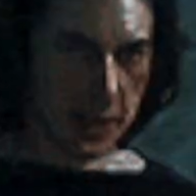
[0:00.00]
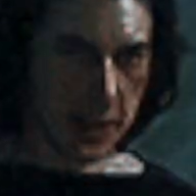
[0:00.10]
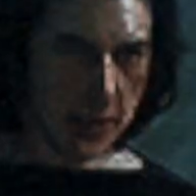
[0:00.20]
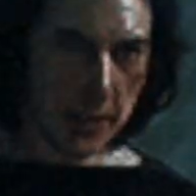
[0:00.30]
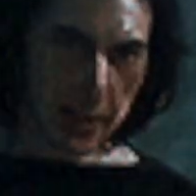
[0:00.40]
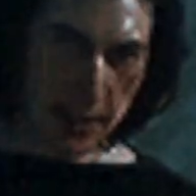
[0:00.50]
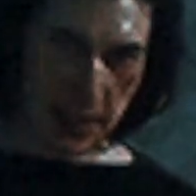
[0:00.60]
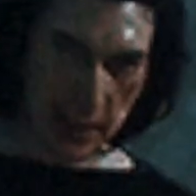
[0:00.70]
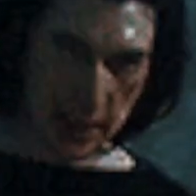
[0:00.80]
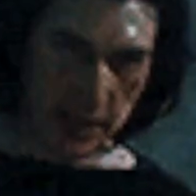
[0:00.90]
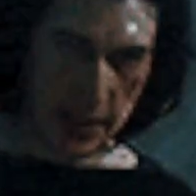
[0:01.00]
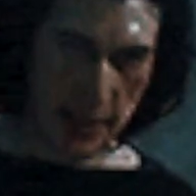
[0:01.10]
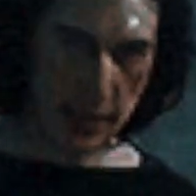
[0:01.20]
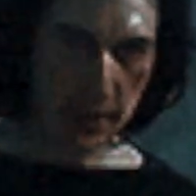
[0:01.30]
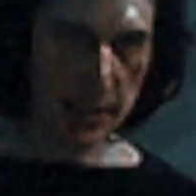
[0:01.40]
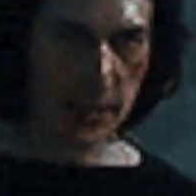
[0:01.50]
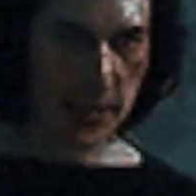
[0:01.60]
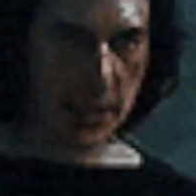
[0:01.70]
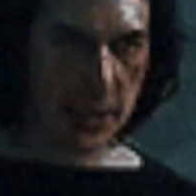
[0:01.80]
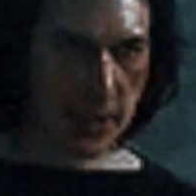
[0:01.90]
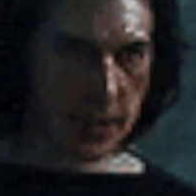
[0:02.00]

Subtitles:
now, Ben Solo, Exegol. Real